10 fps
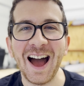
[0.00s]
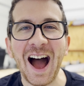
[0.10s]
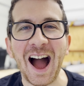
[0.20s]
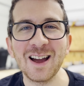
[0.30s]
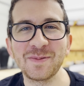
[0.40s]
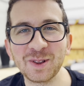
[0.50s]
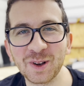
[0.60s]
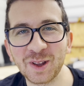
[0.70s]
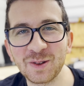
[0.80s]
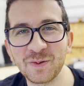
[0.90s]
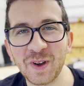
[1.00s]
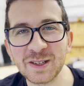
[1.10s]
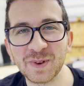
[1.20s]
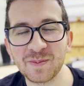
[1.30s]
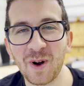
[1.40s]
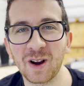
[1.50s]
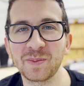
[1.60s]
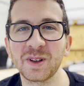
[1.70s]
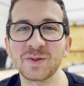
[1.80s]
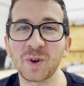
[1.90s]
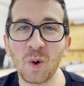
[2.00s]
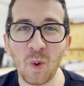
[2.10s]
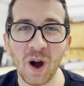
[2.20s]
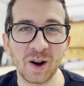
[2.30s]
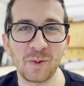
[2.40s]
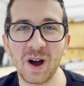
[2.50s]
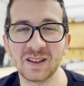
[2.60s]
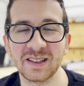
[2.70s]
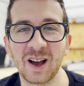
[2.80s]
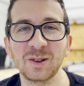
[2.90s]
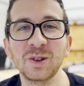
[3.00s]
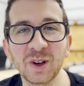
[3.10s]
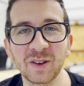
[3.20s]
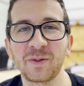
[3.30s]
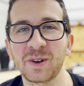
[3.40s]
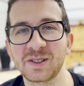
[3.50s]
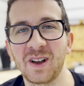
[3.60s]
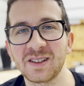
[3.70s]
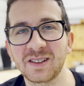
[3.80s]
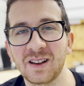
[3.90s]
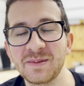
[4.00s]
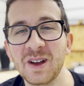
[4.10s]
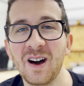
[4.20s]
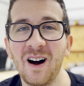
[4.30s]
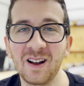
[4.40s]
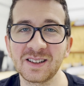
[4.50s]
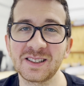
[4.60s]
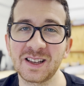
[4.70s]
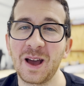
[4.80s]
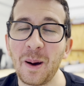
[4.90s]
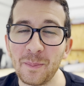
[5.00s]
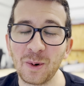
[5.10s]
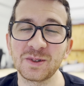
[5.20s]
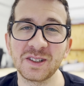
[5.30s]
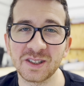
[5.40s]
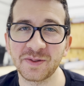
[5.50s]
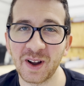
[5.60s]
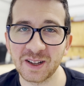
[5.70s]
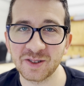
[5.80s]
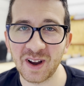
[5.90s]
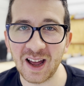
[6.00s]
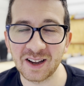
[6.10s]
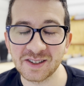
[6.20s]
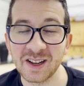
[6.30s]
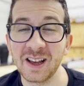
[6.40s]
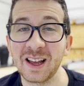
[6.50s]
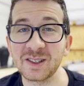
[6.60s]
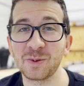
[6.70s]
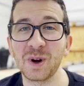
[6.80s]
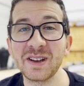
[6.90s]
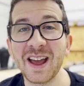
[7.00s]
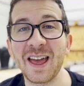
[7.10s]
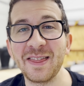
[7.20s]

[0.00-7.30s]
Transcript: I've been looking through Facebook Marketplace for quite a while now, looking for a SawStop. Honestly, mostly just finding trash. And so one day,